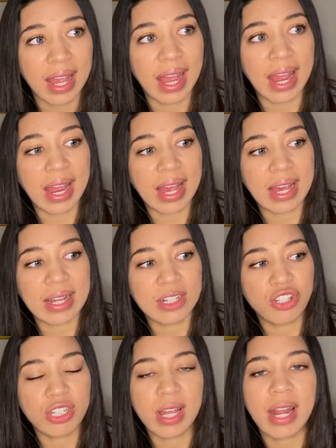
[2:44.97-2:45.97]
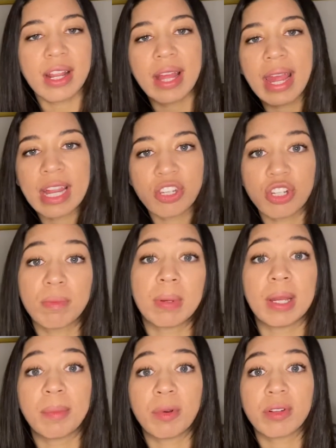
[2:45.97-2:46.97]
And just kind of the ancient
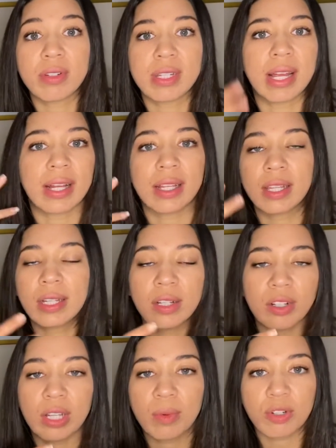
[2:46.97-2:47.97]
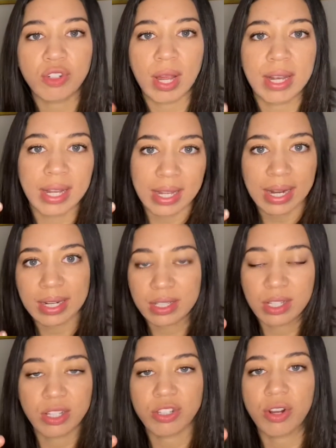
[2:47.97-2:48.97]
peoples that clearly were trying to connect to the
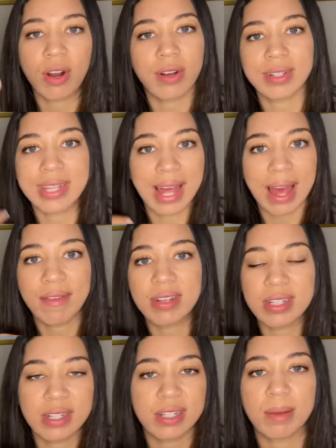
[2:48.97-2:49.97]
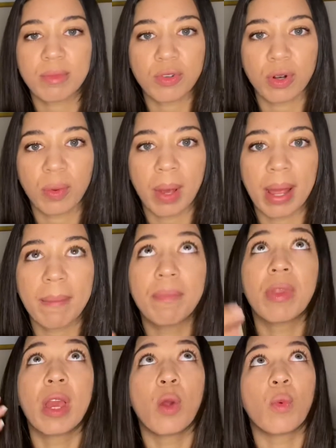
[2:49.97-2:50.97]
stars, the heavens in some sort of way.
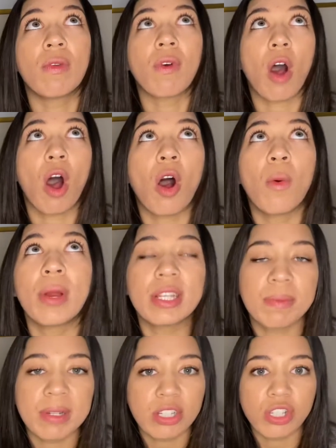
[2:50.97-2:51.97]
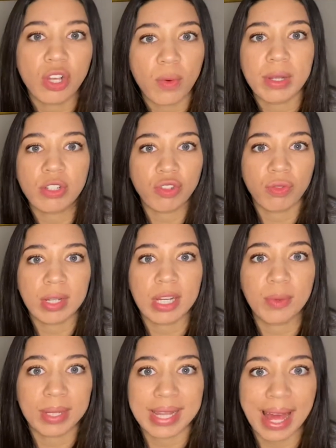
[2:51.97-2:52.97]
We've always been so intrigued
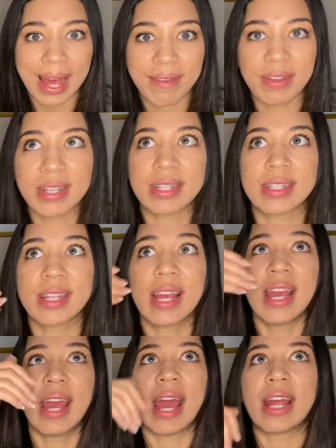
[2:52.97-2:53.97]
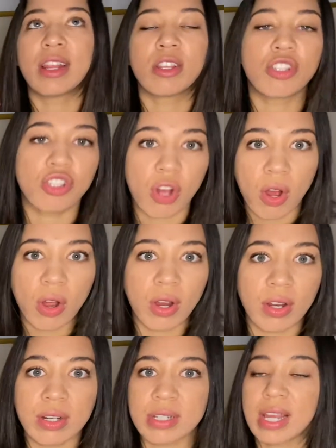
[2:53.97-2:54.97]
with the heavens and the
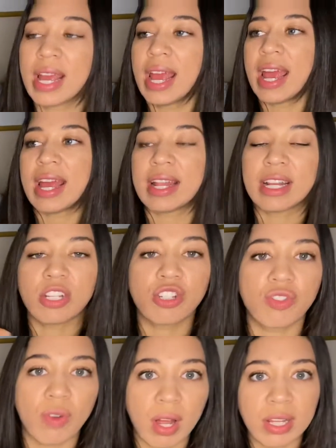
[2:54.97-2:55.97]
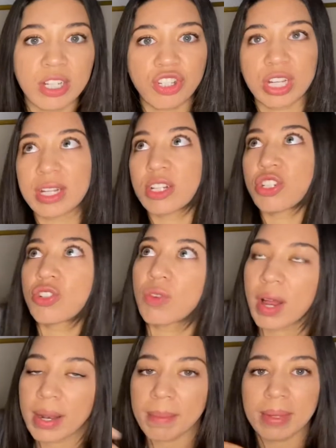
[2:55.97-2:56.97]
stars and astrology and
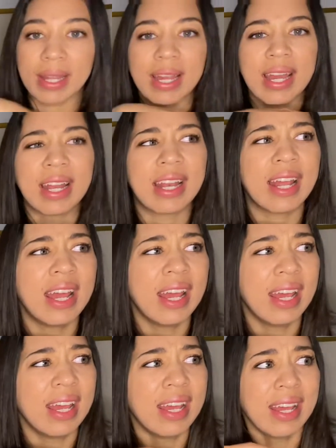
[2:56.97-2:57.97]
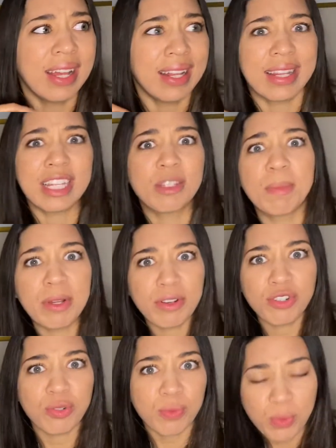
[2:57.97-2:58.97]
astronomy and the
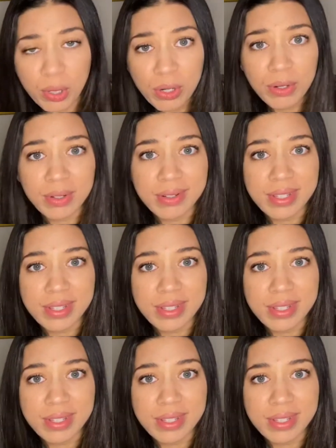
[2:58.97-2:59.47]
spiritual world.